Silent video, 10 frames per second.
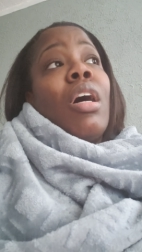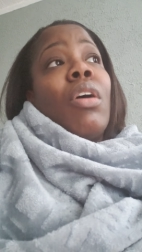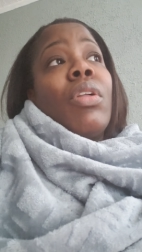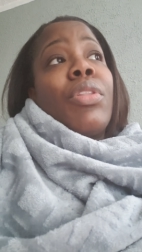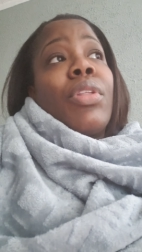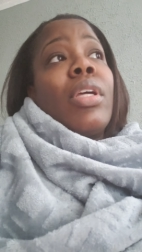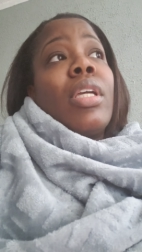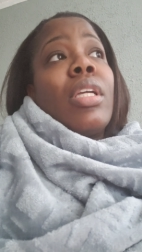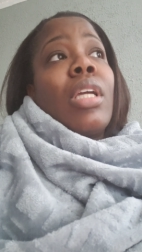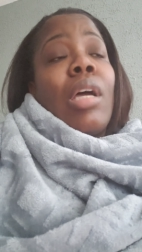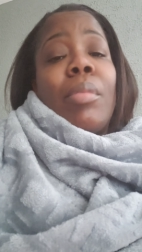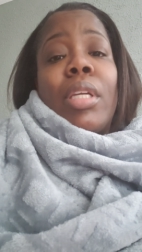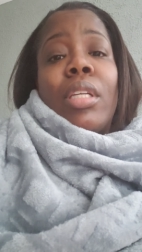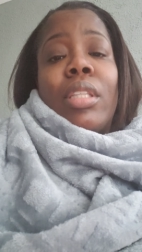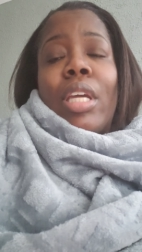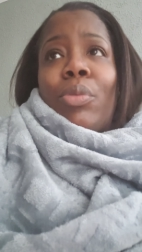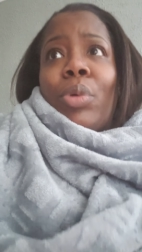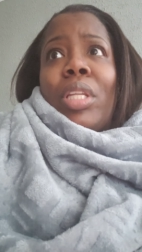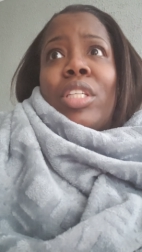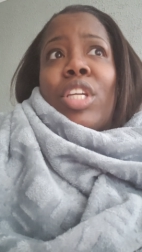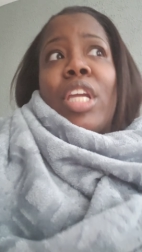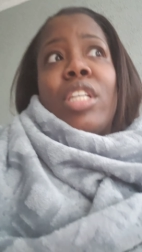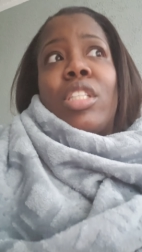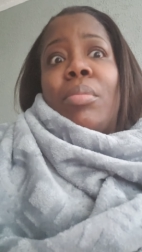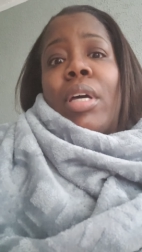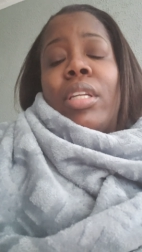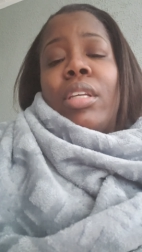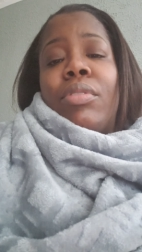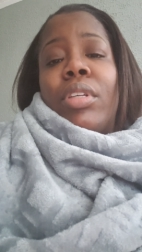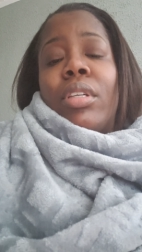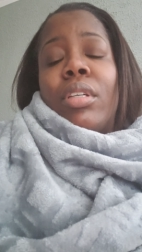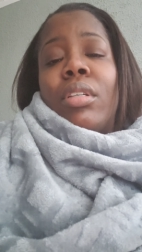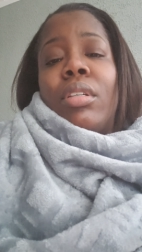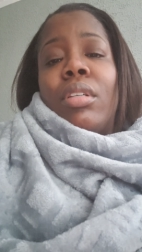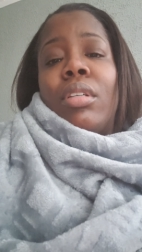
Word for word: Only thing, I mean, that really changed about Nivea